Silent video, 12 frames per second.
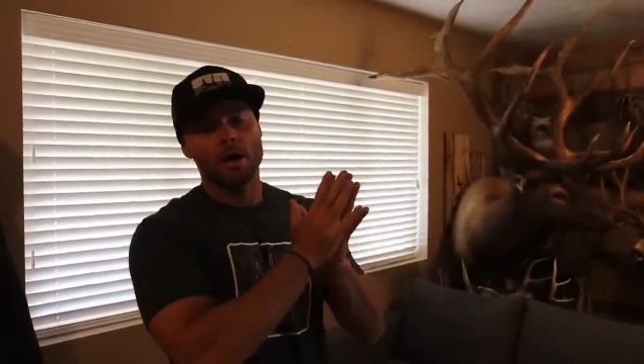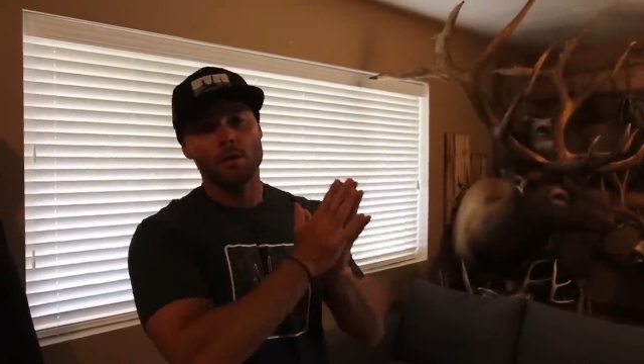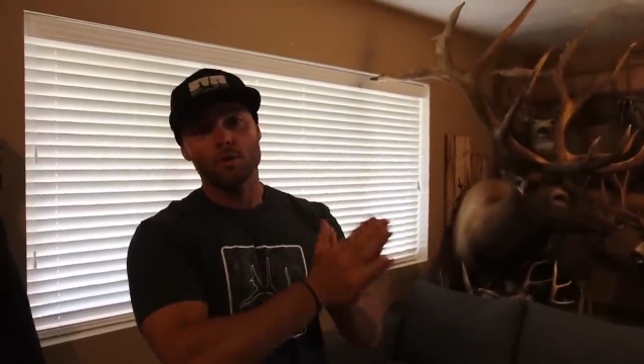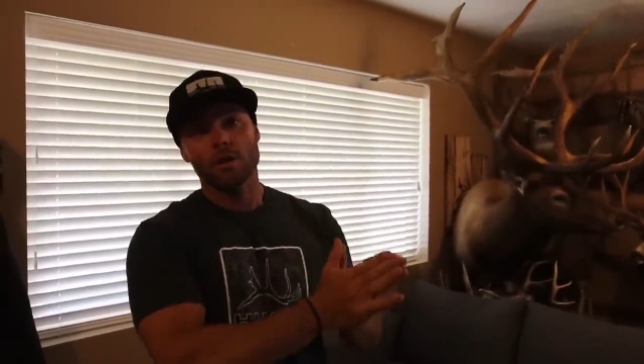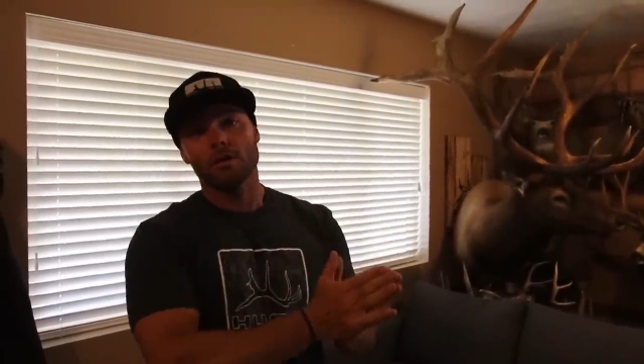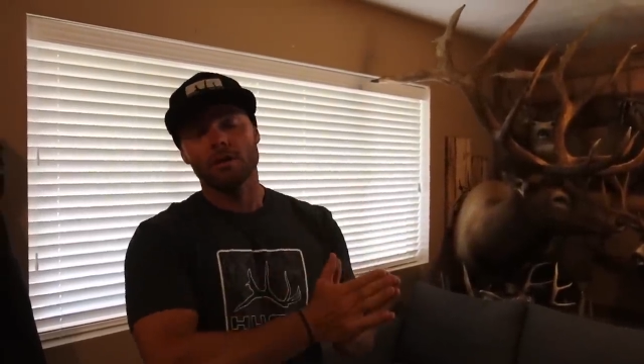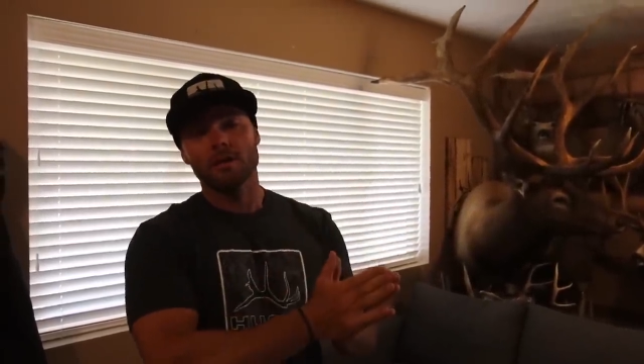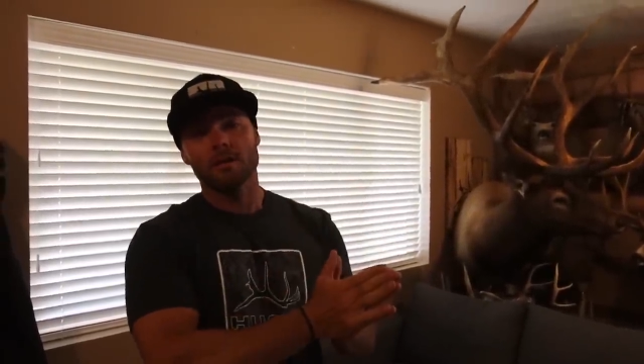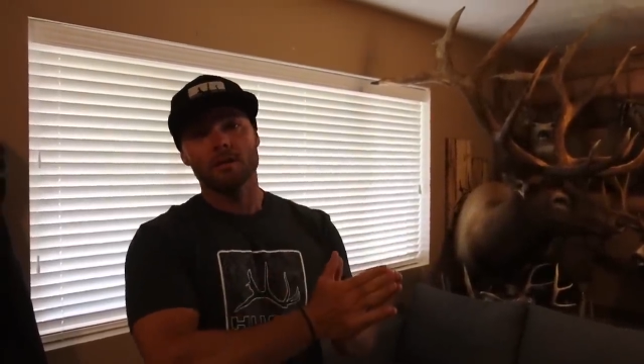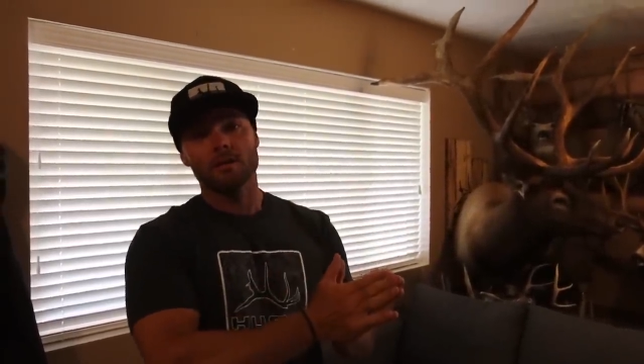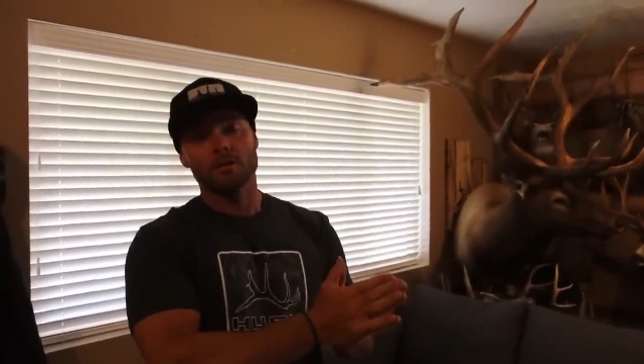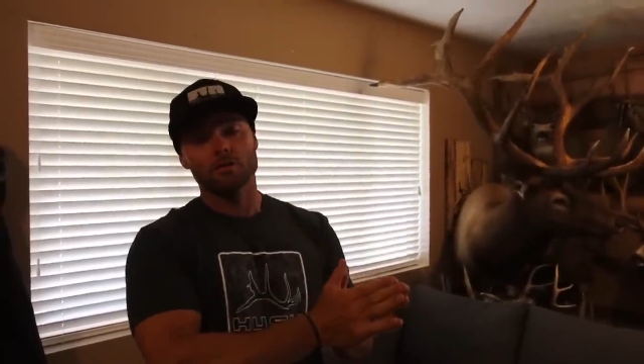I'll put a link
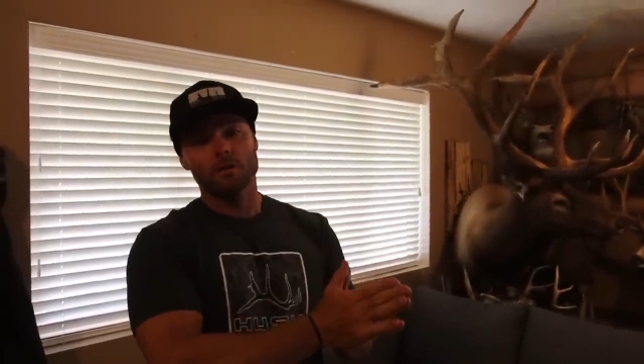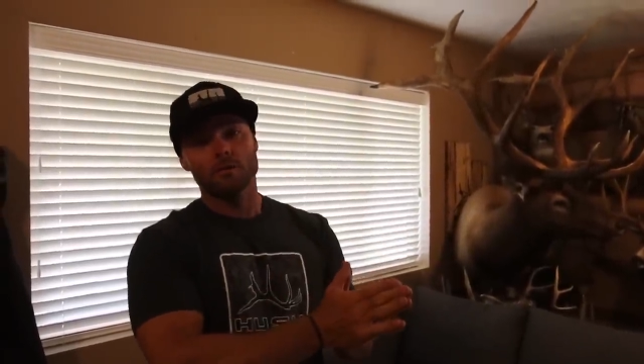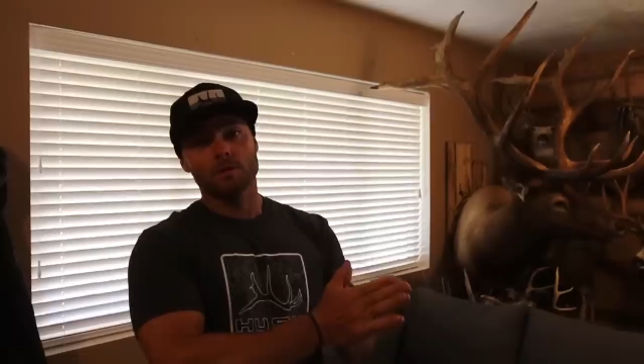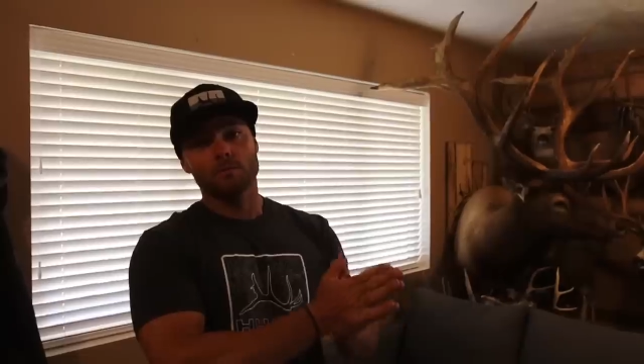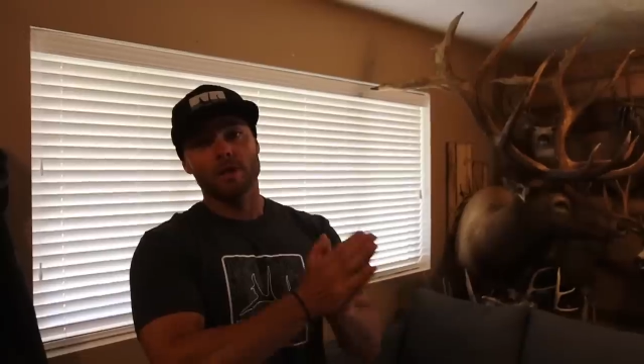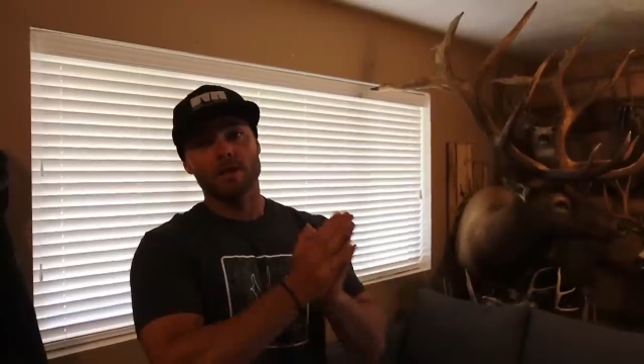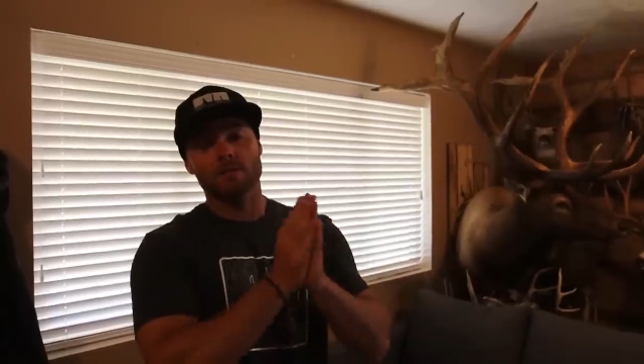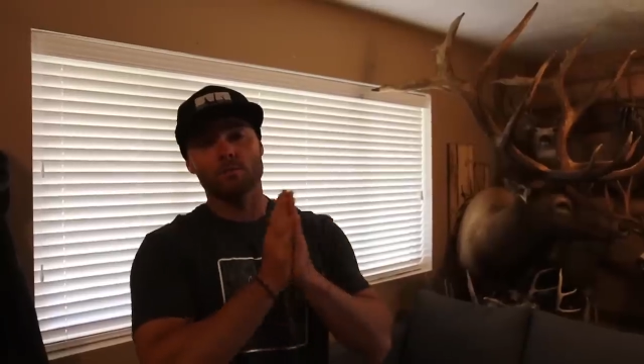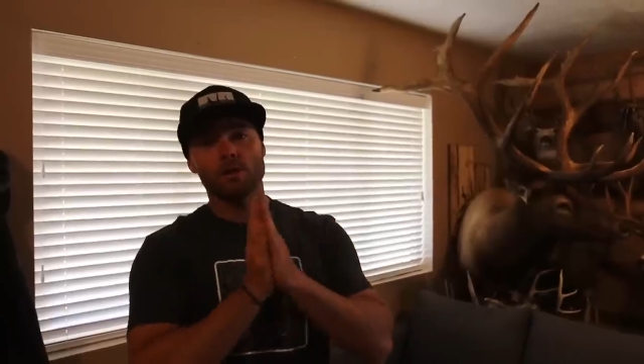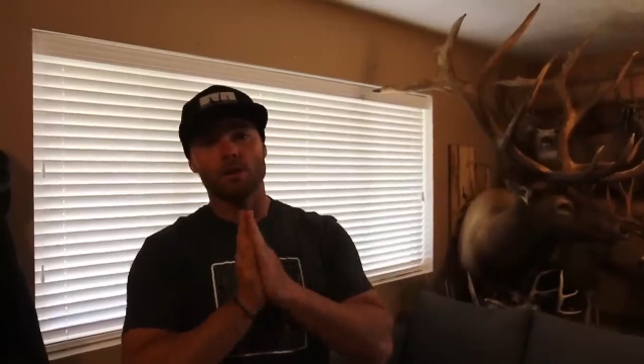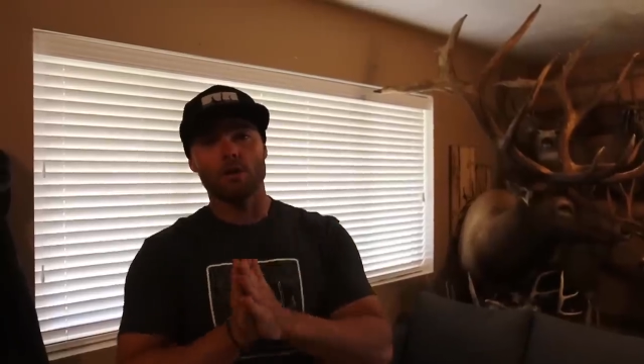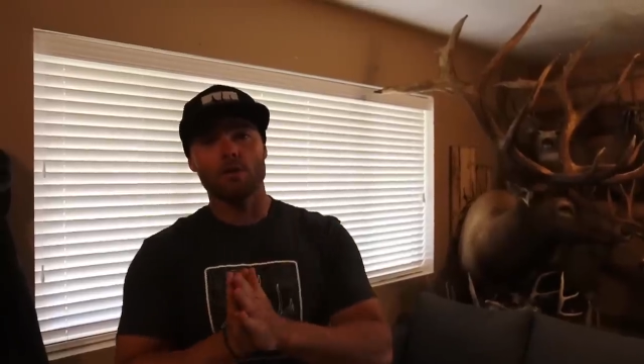in the description box
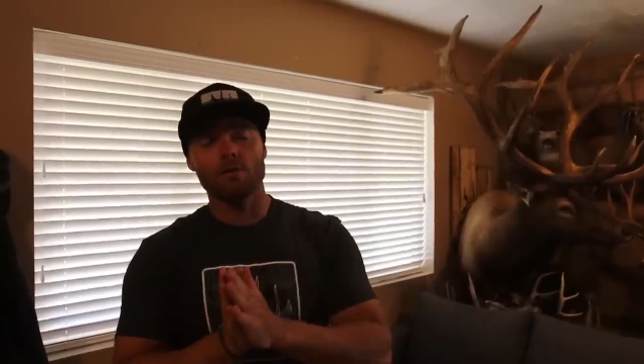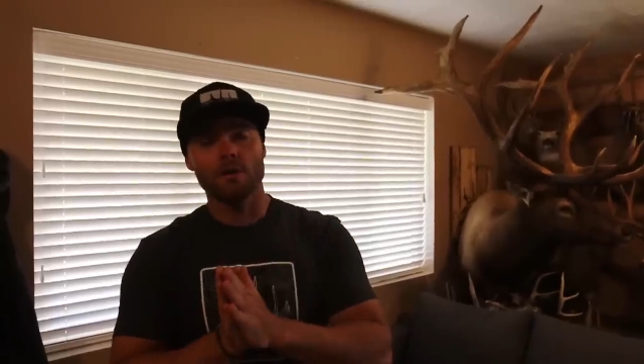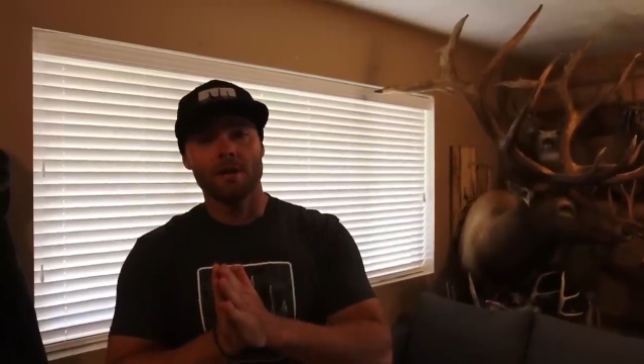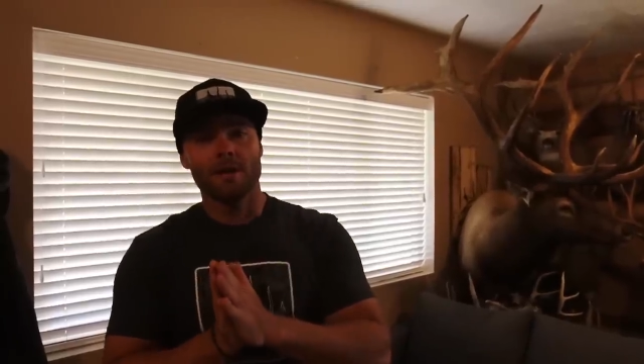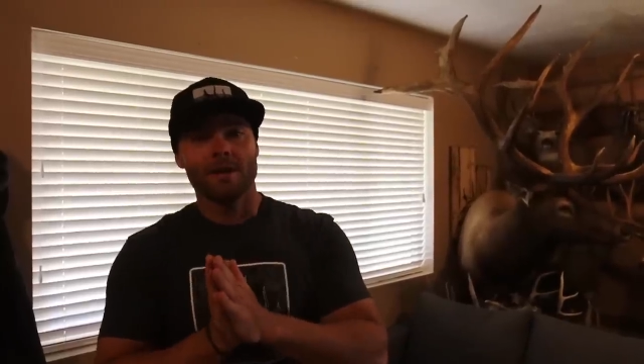below.